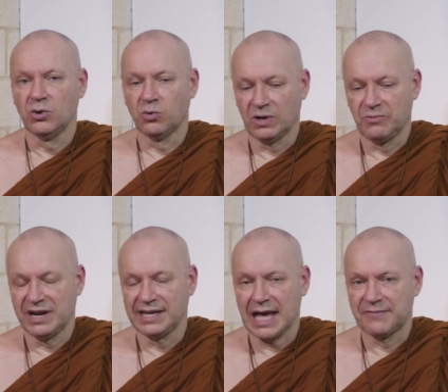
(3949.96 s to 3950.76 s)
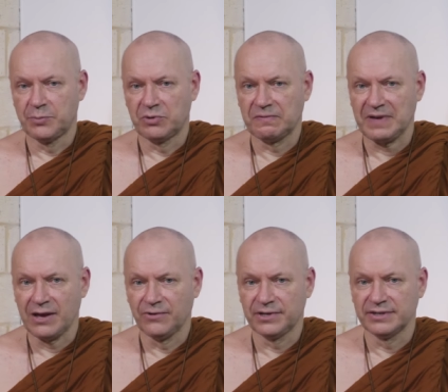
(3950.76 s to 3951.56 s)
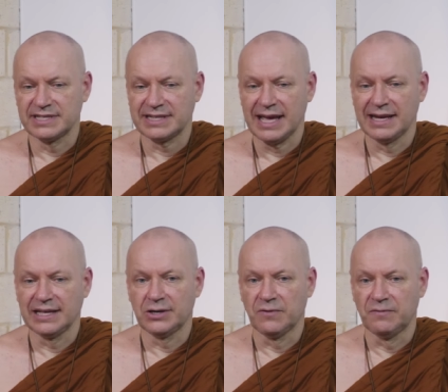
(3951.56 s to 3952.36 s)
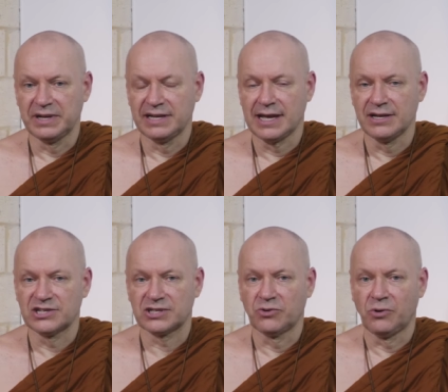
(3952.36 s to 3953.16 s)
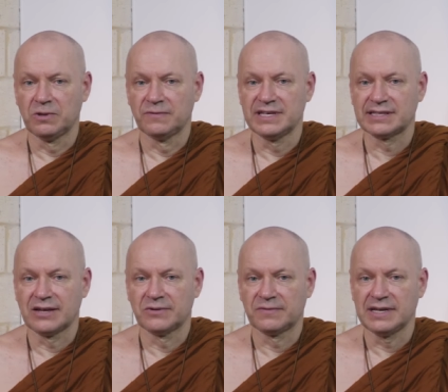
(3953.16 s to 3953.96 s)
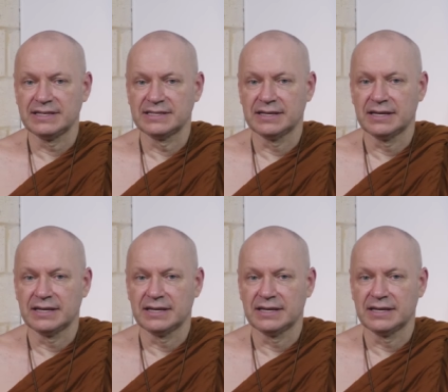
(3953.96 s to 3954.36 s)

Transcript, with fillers: who already have a profound understanding of meditation and all of these kind of things.